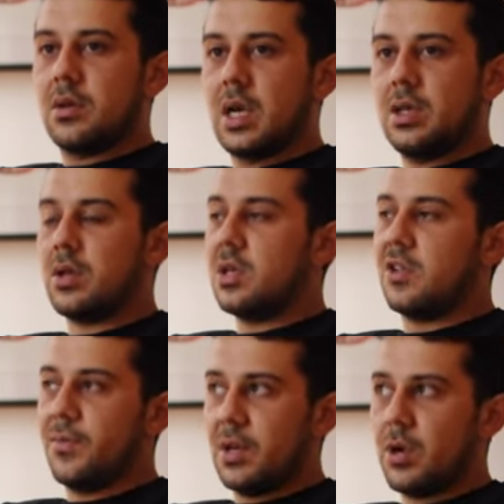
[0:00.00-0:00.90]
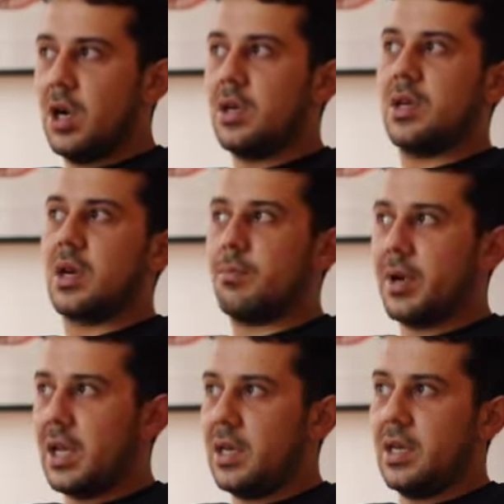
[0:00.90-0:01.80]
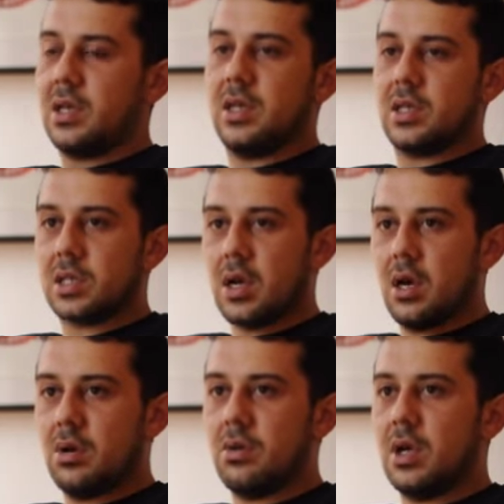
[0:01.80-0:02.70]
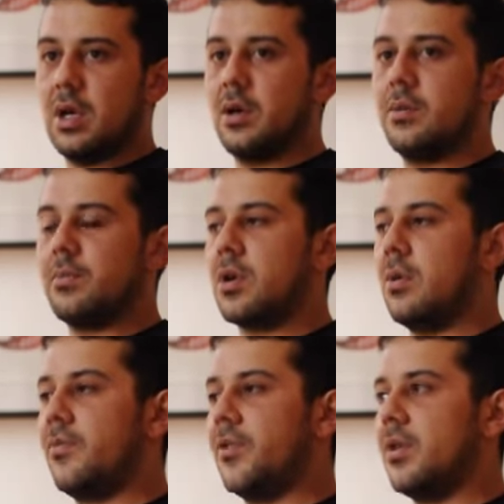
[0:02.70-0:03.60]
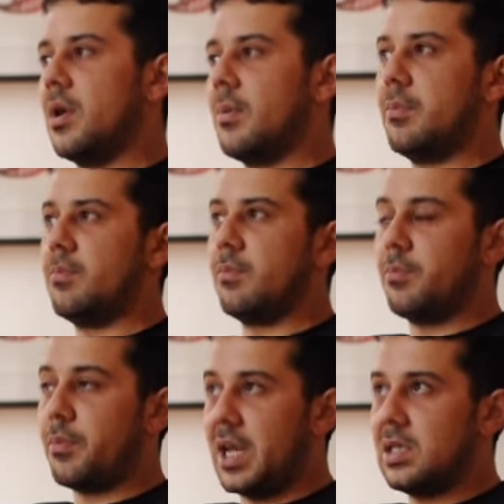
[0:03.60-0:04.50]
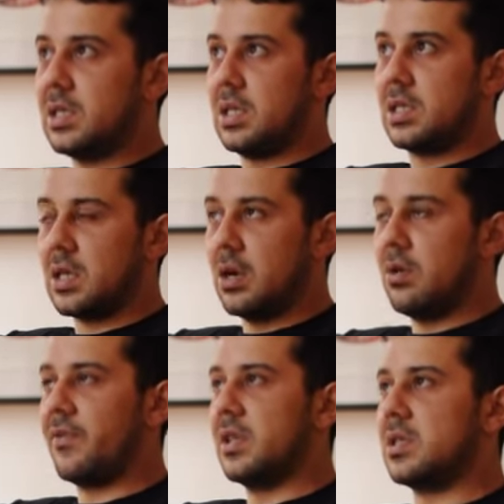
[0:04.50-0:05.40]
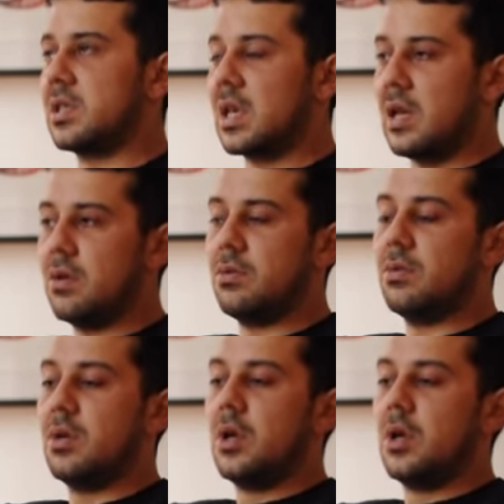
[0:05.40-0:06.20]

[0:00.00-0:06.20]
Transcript: and you can give me a word and I can paint it in a style, and I'm confident about painting itself and scale.